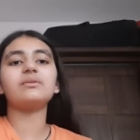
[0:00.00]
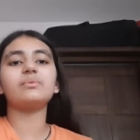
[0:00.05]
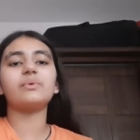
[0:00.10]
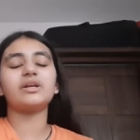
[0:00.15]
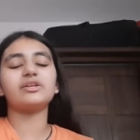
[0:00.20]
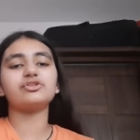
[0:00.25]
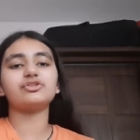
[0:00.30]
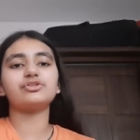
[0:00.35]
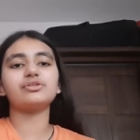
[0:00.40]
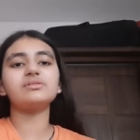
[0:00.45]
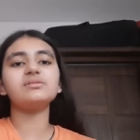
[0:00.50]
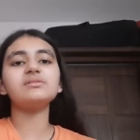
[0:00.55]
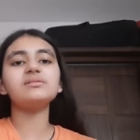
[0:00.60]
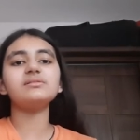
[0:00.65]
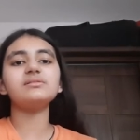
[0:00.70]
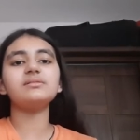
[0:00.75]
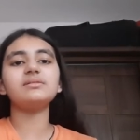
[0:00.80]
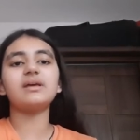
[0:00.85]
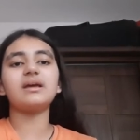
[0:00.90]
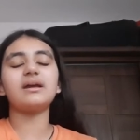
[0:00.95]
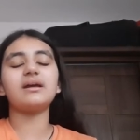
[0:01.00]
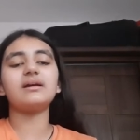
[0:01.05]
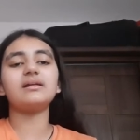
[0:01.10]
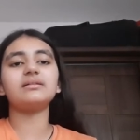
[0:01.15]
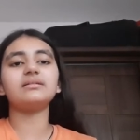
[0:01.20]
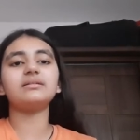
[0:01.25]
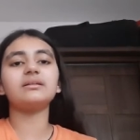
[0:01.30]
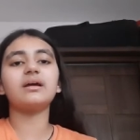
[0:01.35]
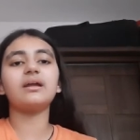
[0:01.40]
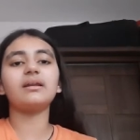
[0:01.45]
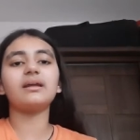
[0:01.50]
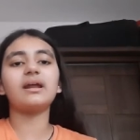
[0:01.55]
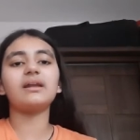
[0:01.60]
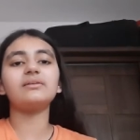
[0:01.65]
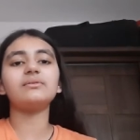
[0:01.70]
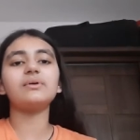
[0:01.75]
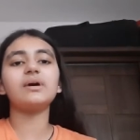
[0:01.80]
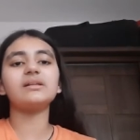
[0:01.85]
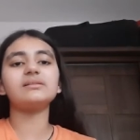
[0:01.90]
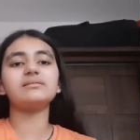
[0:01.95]
questions and Clarke had
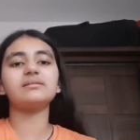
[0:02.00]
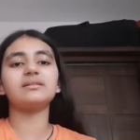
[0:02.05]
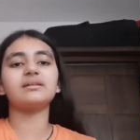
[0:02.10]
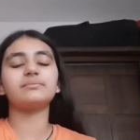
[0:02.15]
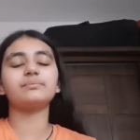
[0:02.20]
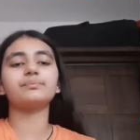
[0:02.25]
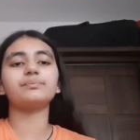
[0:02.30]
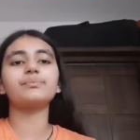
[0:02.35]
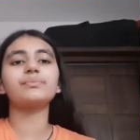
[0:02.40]
to answer them.